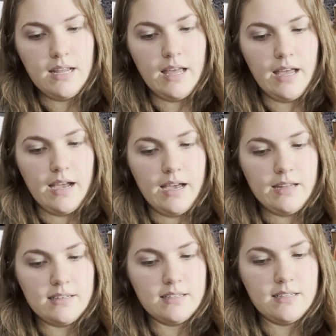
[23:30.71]

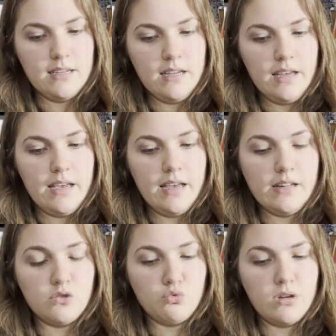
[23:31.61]
And
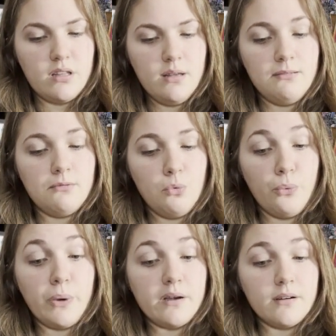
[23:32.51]
it's really
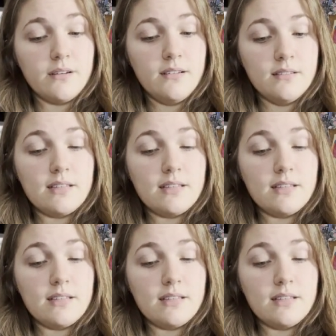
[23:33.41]
weird